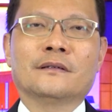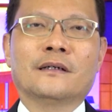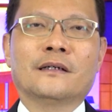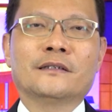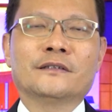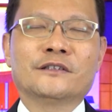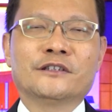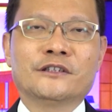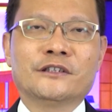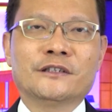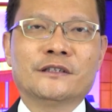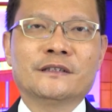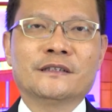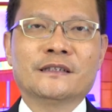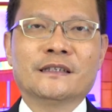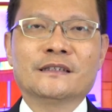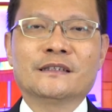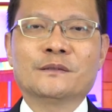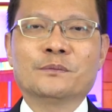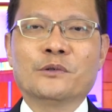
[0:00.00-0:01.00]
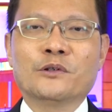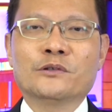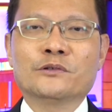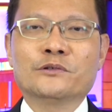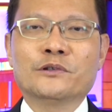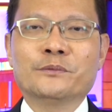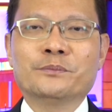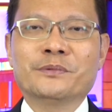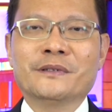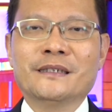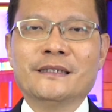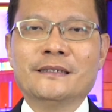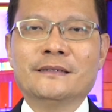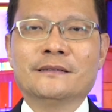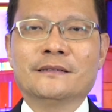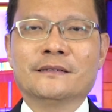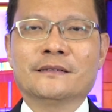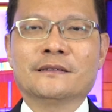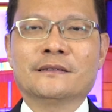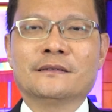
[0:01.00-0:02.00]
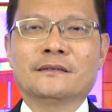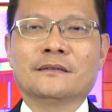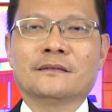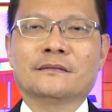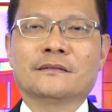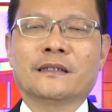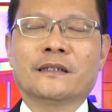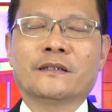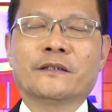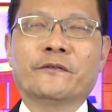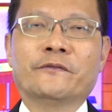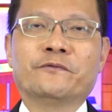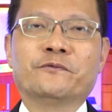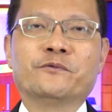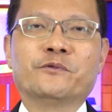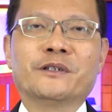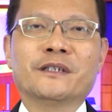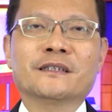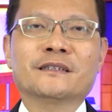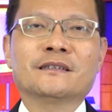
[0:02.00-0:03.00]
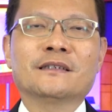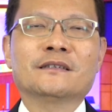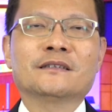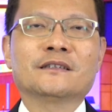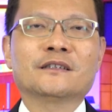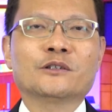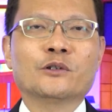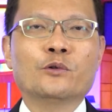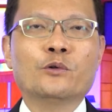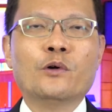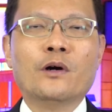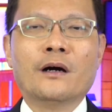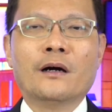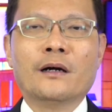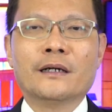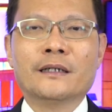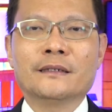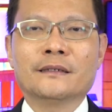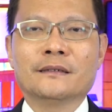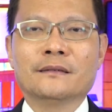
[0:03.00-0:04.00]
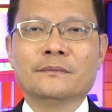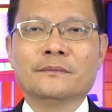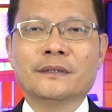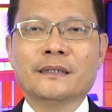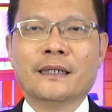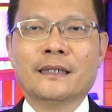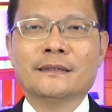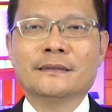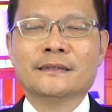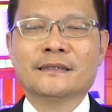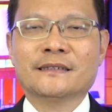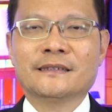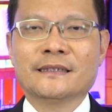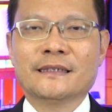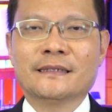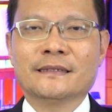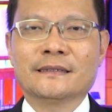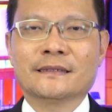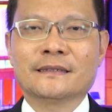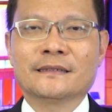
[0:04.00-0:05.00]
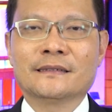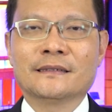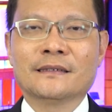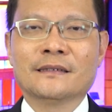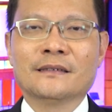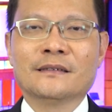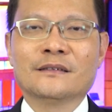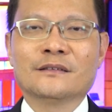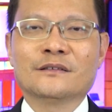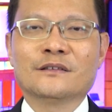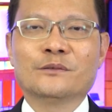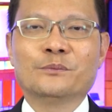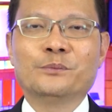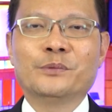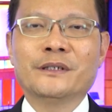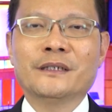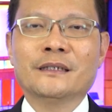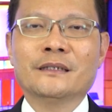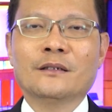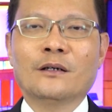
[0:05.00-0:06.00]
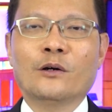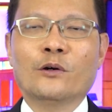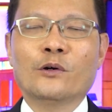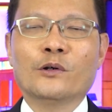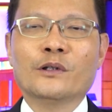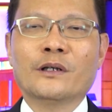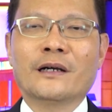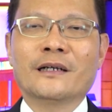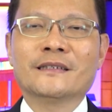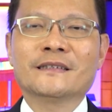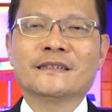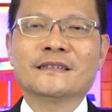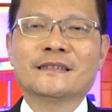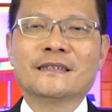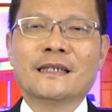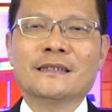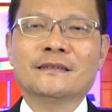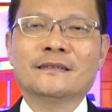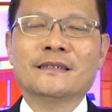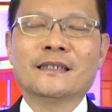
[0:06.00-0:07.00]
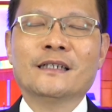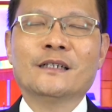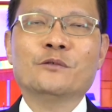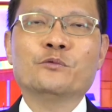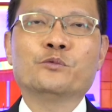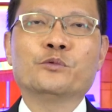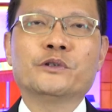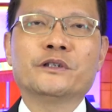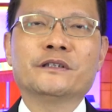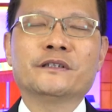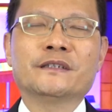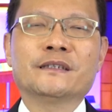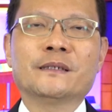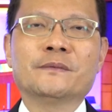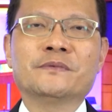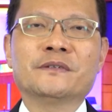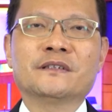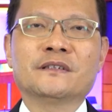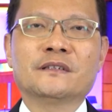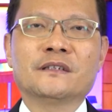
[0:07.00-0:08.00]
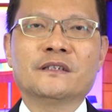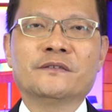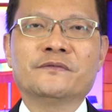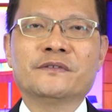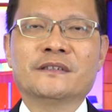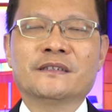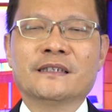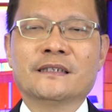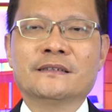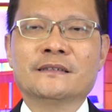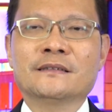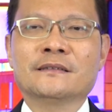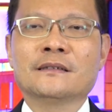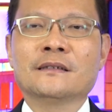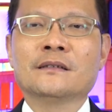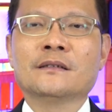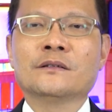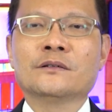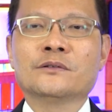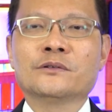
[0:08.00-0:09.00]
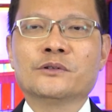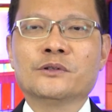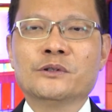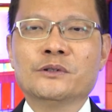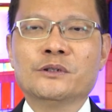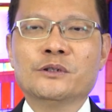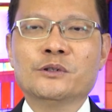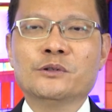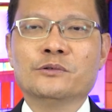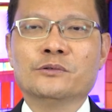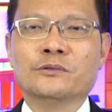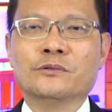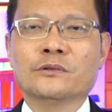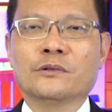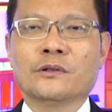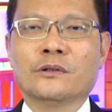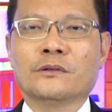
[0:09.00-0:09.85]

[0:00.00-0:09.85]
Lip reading: our church and small group leaders that have worked so hard behind the scenes to bring all our Sunday worship services to you.